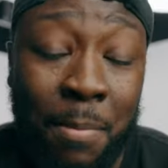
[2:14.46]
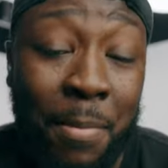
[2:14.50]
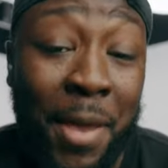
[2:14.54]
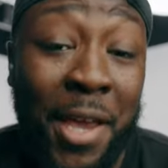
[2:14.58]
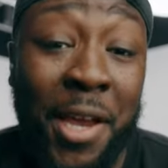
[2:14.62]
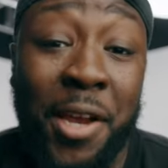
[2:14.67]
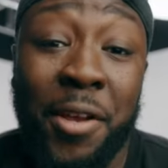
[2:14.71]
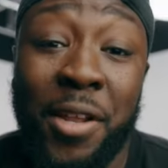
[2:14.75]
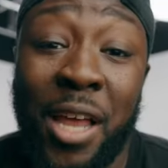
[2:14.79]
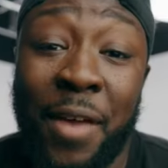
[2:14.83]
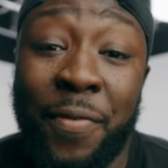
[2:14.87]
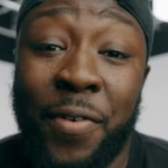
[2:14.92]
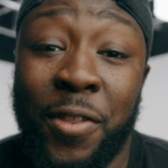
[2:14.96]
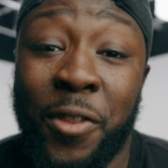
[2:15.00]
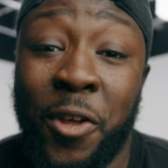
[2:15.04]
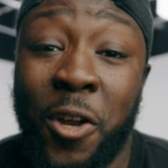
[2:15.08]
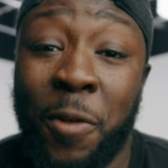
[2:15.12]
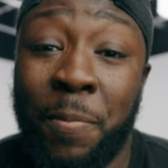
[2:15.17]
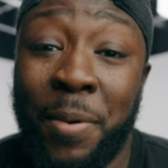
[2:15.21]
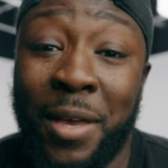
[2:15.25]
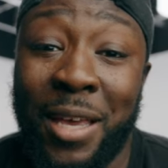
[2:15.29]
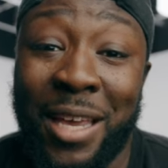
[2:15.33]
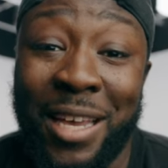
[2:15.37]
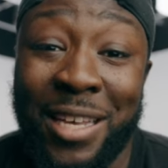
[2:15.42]
Make your life a
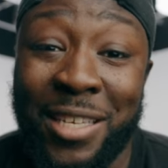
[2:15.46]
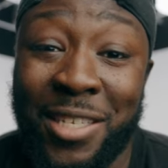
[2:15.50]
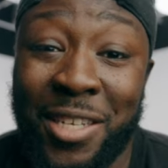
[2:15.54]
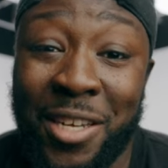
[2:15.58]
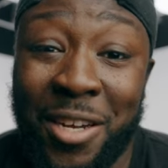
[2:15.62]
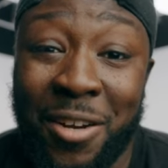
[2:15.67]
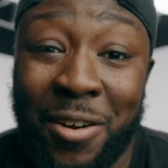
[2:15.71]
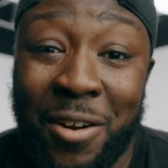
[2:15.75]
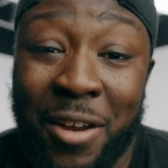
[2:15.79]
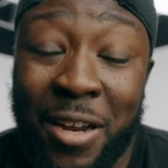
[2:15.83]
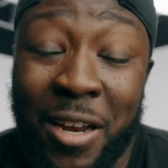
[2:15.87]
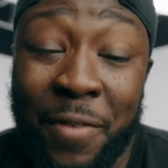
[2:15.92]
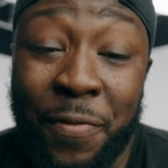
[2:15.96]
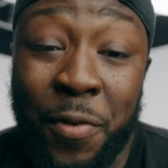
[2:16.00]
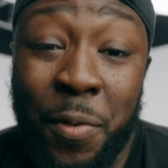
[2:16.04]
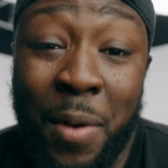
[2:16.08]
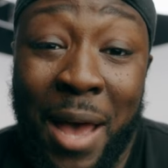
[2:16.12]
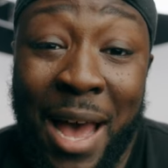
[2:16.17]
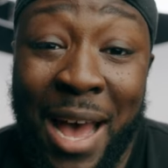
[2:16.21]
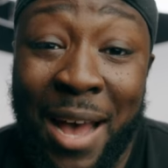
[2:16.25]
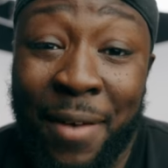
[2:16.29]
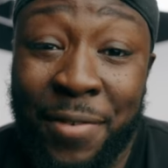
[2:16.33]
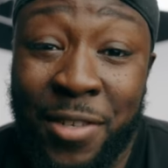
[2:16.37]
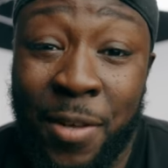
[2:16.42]
little bit easier, and if you
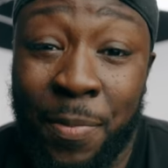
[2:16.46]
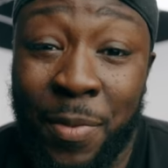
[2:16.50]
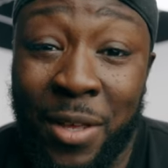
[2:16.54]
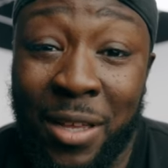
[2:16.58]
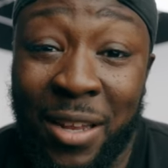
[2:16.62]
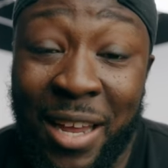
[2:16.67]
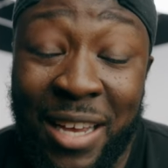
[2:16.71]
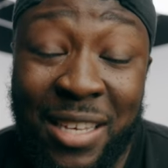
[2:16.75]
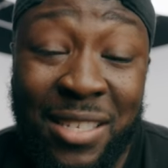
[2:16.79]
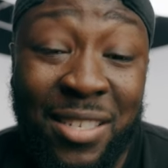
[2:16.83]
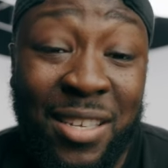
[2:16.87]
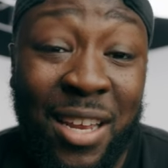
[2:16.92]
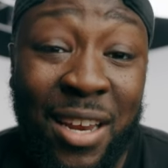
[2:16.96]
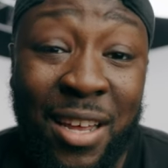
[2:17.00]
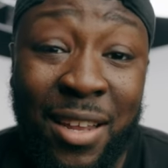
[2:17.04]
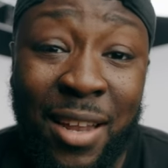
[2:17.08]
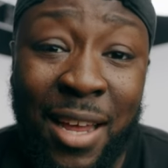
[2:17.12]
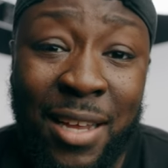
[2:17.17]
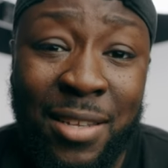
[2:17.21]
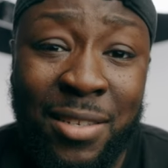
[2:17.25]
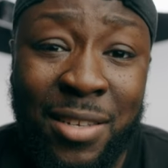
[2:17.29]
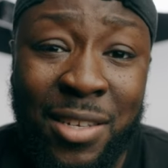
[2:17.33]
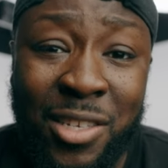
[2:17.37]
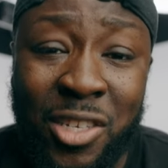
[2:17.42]
have something like cine
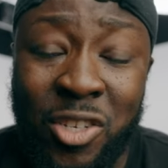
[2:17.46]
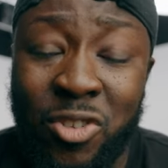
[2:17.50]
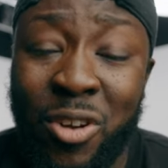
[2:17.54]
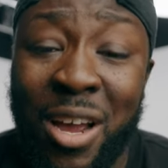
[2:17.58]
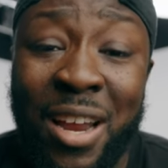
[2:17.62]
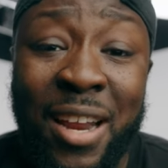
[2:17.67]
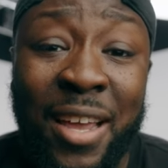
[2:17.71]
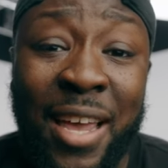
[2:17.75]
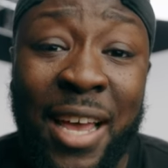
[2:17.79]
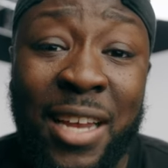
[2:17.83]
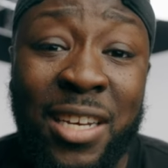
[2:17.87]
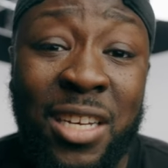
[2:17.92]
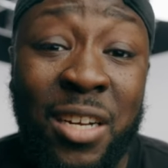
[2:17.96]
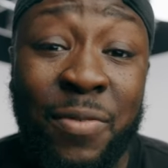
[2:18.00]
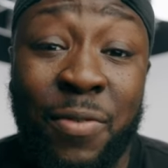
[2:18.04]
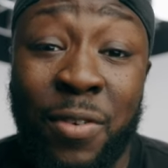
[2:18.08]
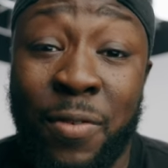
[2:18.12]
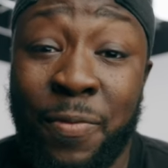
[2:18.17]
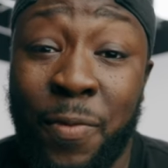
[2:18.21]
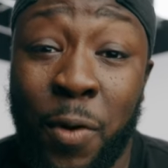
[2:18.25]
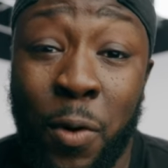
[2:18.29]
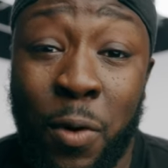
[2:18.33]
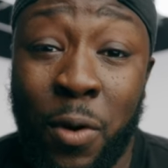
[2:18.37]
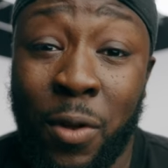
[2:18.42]
lenses, try to get
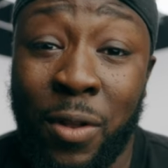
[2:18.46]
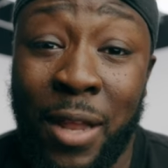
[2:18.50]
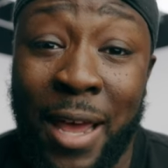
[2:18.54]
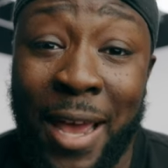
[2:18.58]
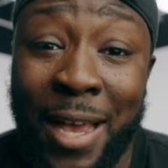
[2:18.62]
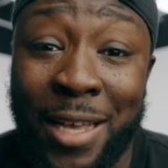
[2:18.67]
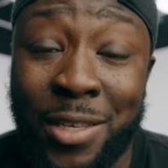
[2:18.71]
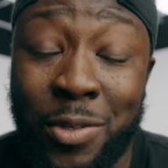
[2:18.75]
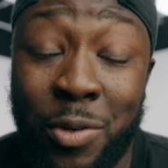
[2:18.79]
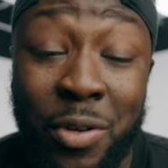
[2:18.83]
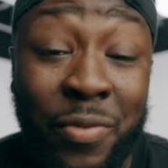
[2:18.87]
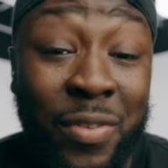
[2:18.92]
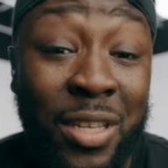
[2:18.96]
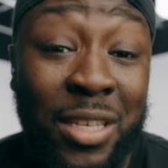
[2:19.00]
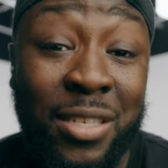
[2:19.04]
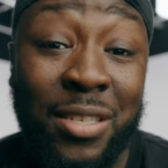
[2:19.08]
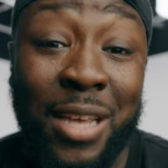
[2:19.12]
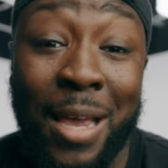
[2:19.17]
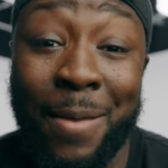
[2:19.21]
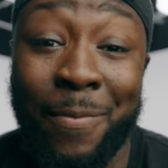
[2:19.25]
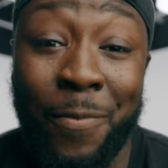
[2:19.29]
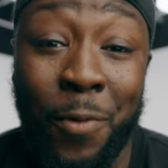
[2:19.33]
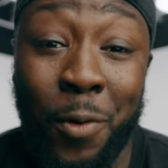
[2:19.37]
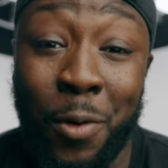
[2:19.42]
different focal lengths or even the
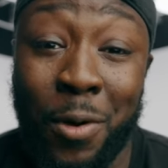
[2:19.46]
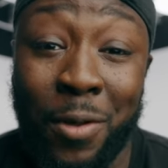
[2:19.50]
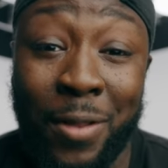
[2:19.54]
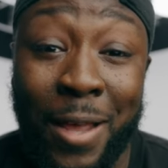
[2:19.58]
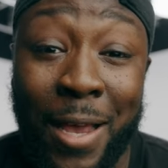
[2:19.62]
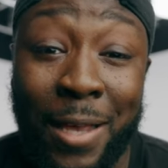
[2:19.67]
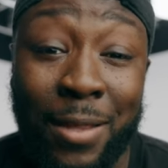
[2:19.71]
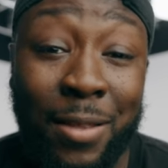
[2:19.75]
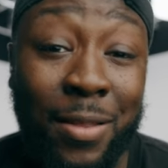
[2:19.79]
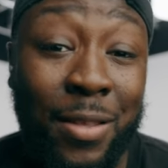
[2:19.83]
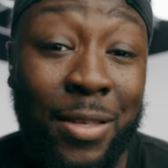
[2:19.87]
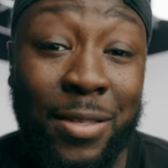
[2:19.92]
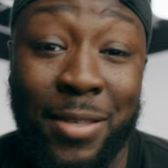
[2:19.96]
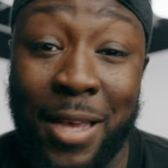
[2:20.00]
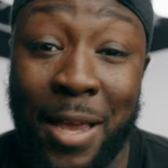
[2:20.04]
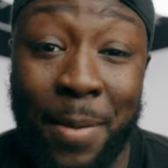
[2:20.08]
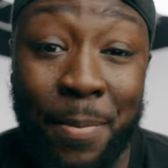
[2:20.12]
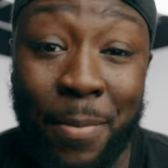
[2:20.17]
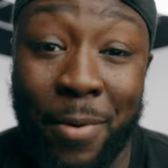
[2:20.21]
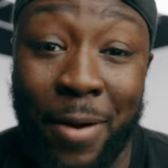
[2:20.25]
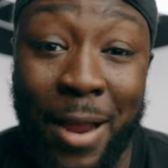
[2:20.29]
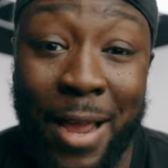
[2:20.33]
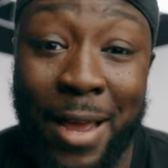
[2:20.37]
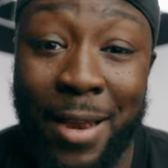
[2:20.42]
same focal length in the
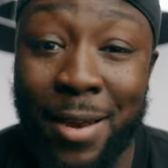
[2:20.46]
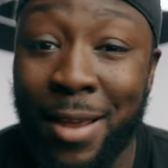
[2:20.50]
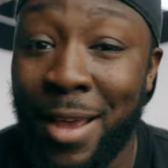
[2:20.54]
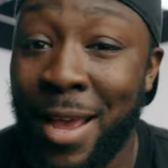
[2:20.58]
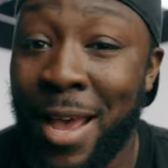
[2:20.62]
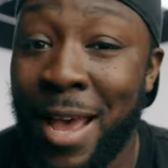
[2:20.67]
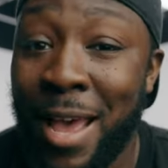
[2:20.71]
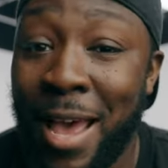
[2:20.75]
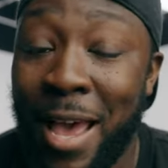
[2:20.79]
same brand